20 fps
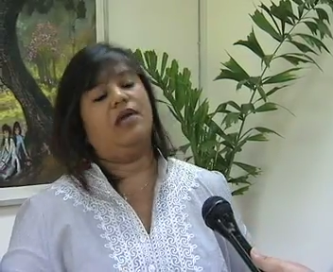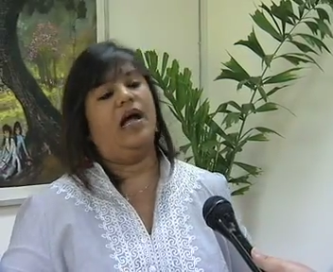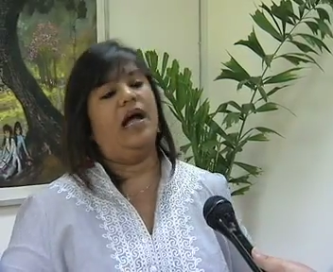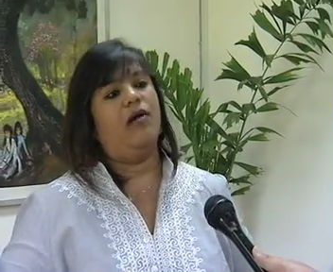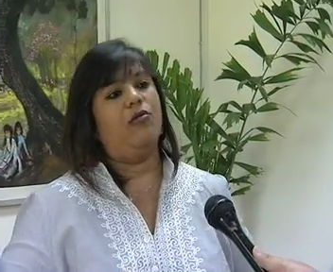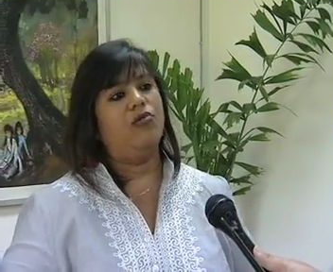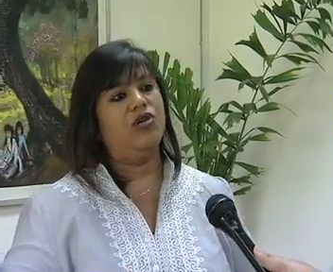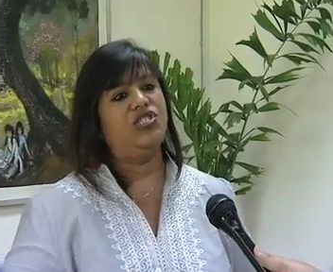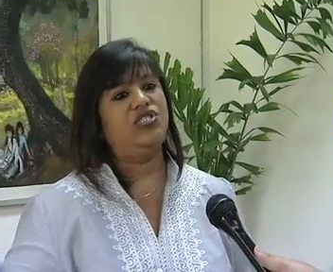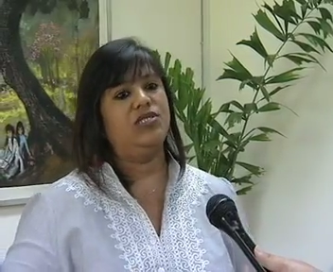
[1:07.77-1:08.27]
I
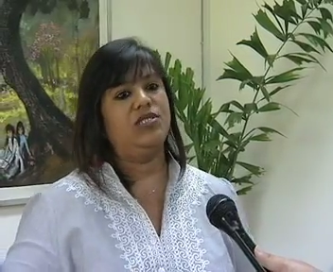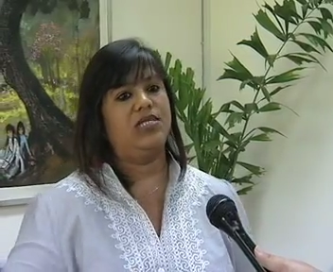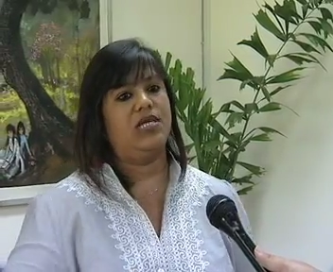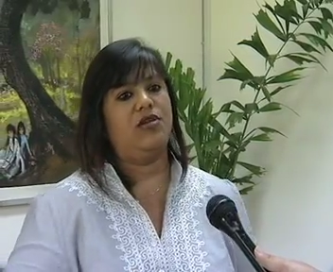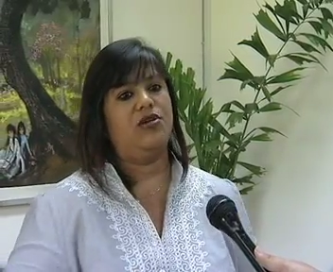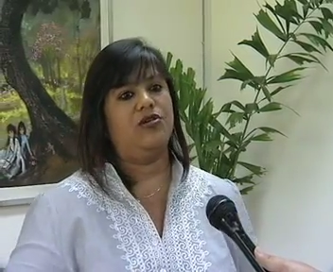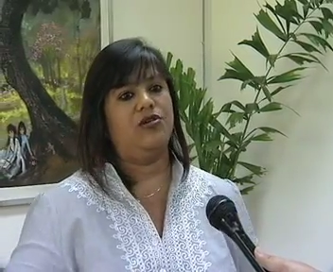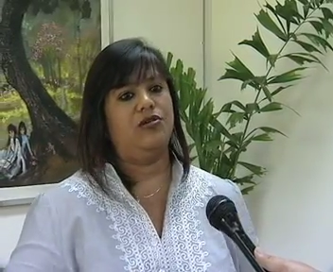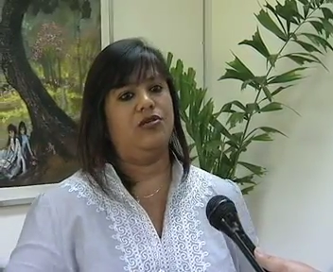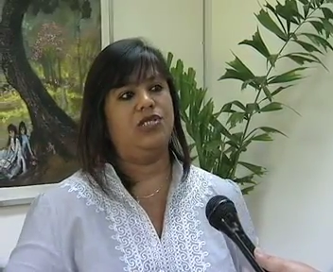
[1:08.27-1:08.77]
wish the
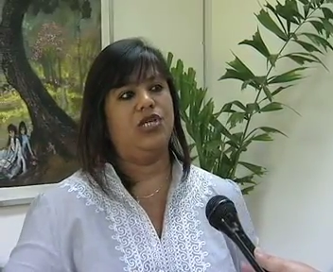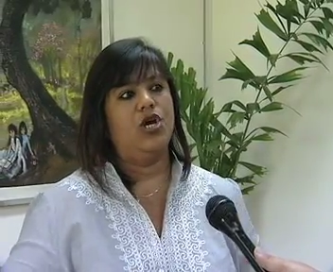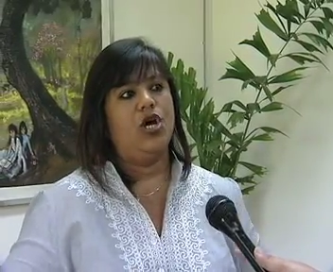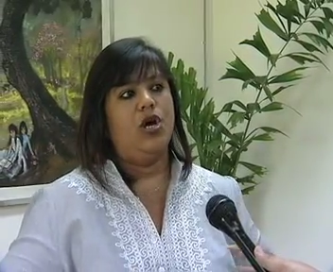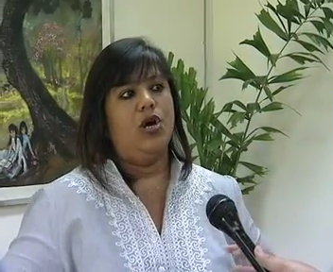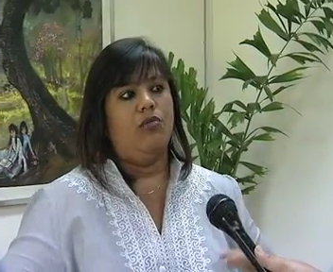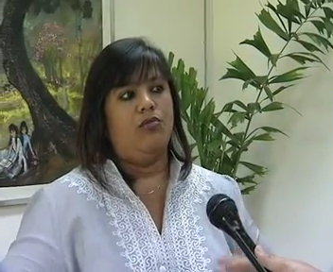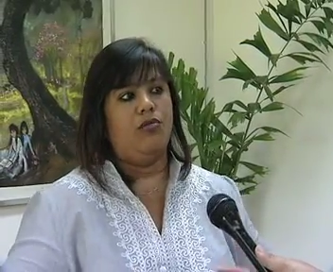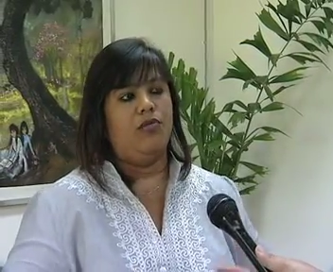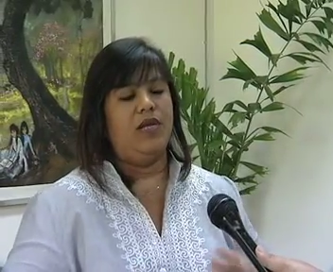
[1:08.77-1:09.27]
senators
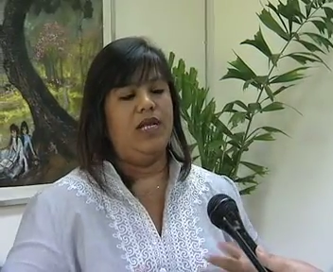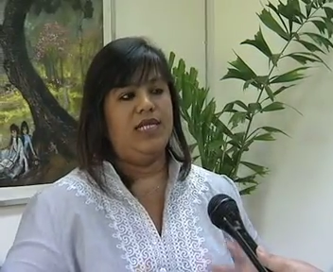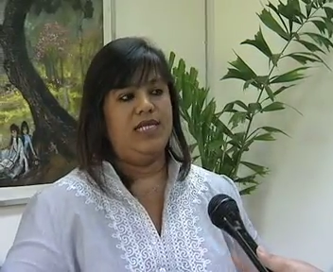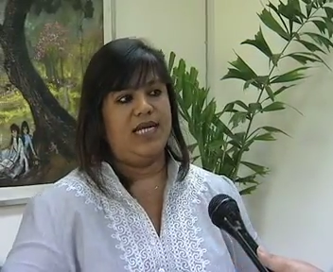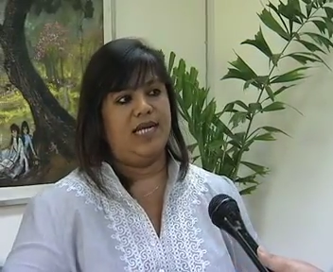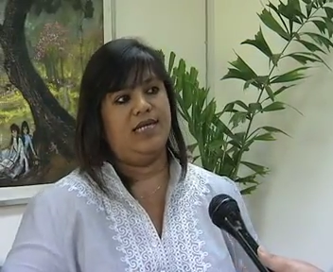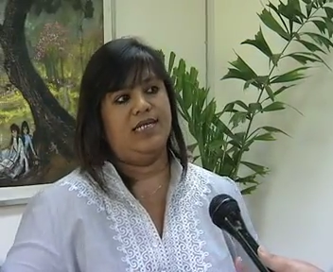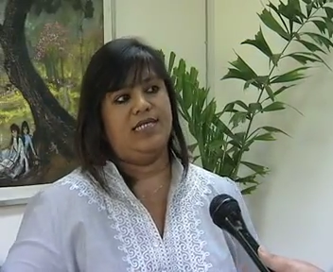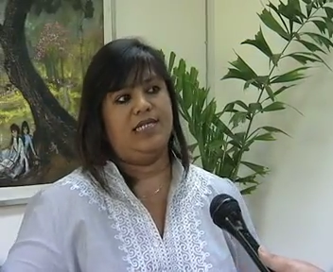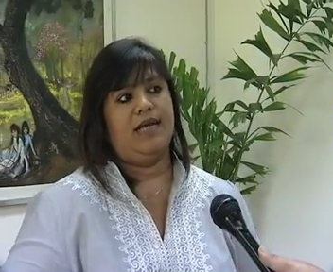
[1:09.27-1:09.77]
would really
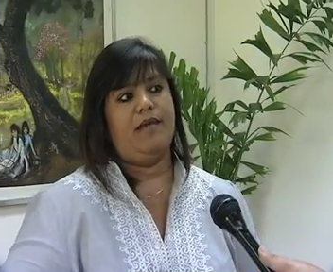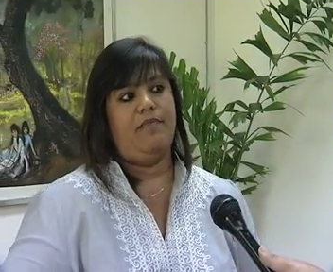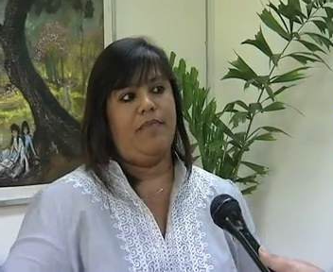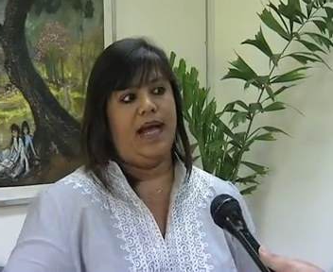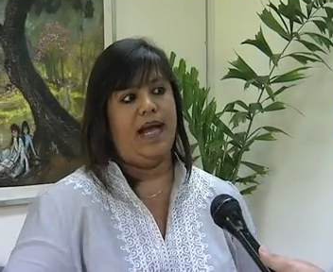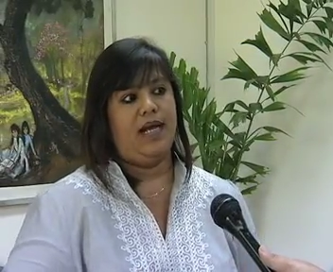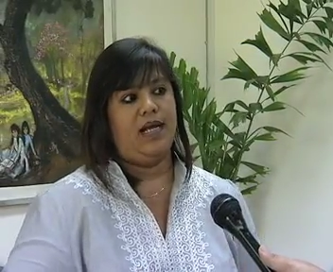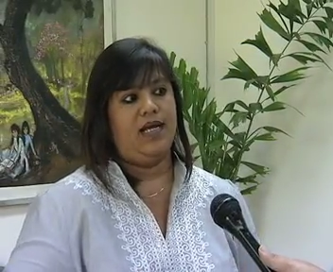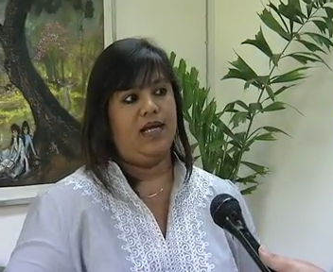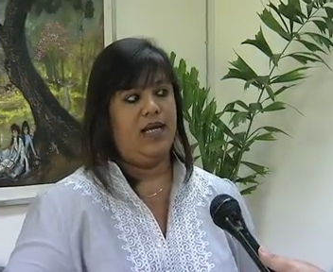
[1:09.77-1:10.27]
take a step
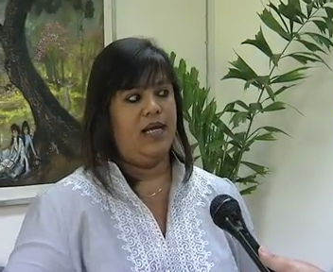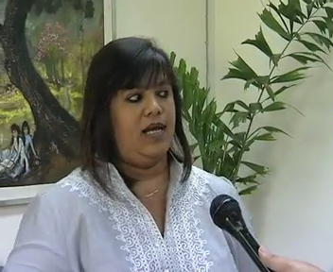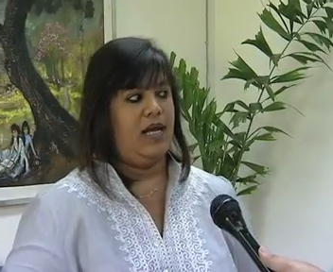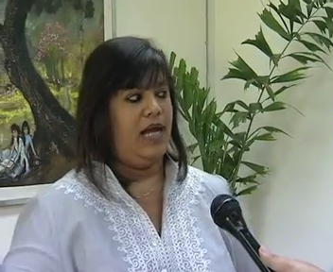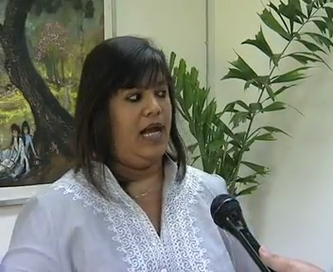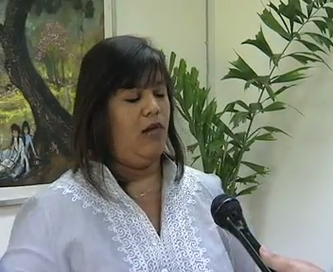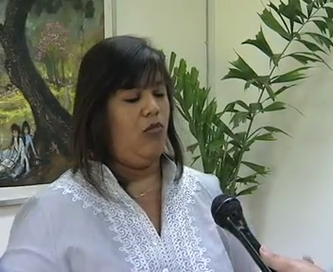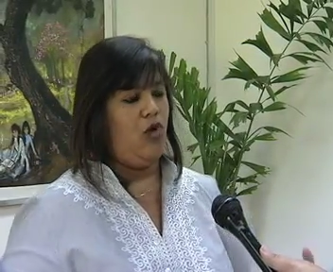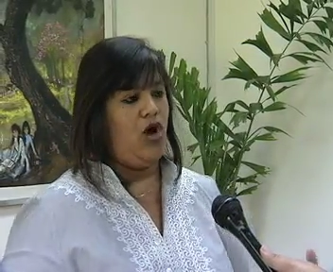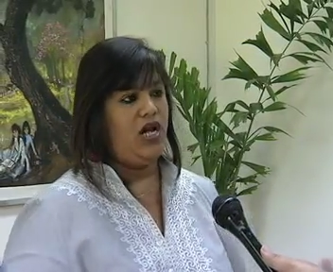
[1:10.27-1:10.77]
back
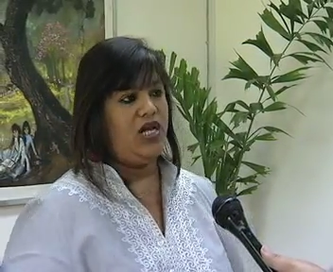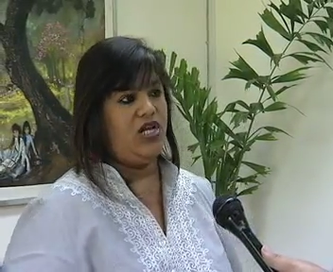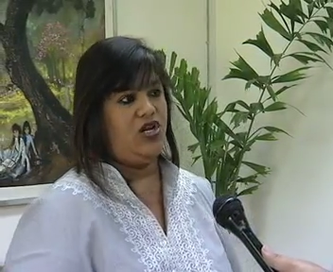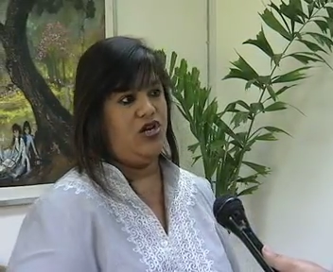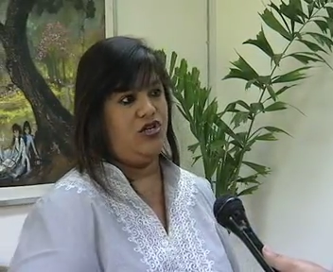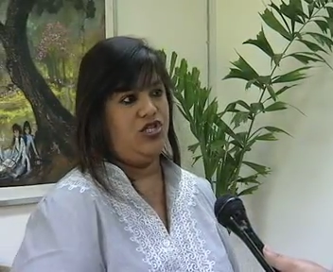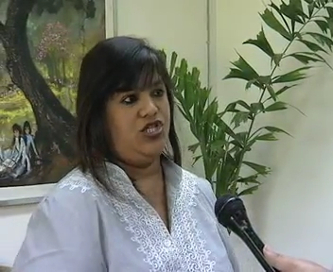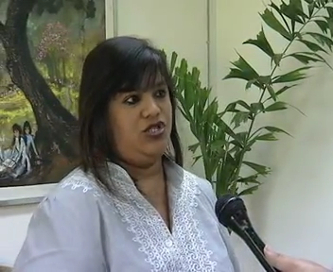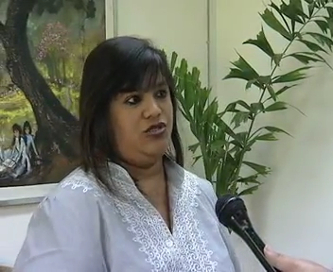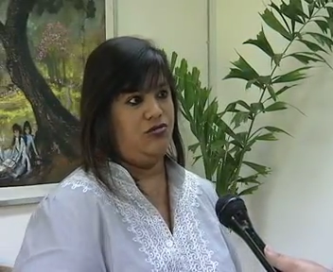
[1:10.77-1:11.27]
and walk in
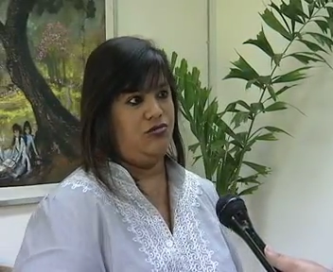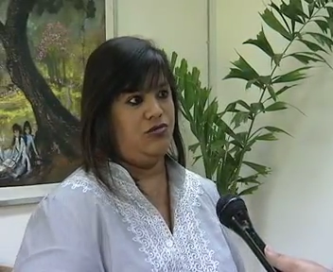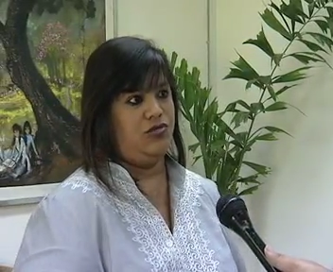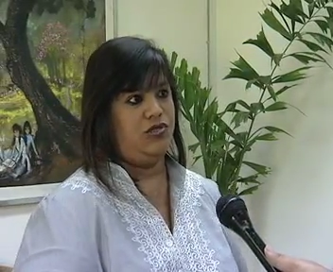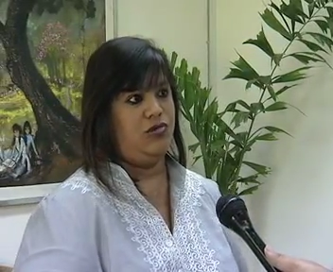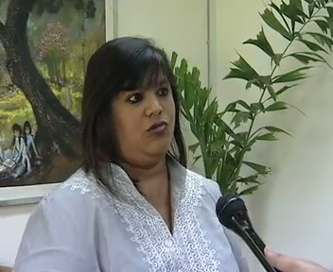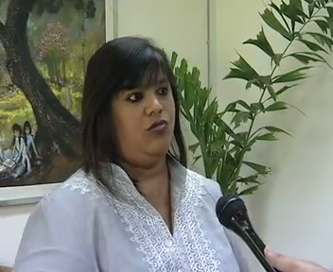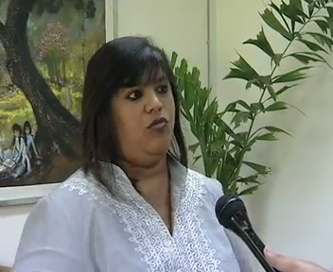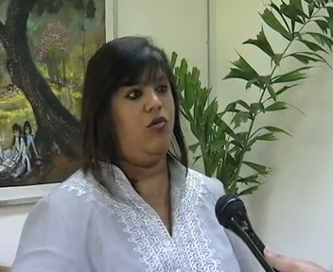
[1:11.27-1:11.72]
our shoes.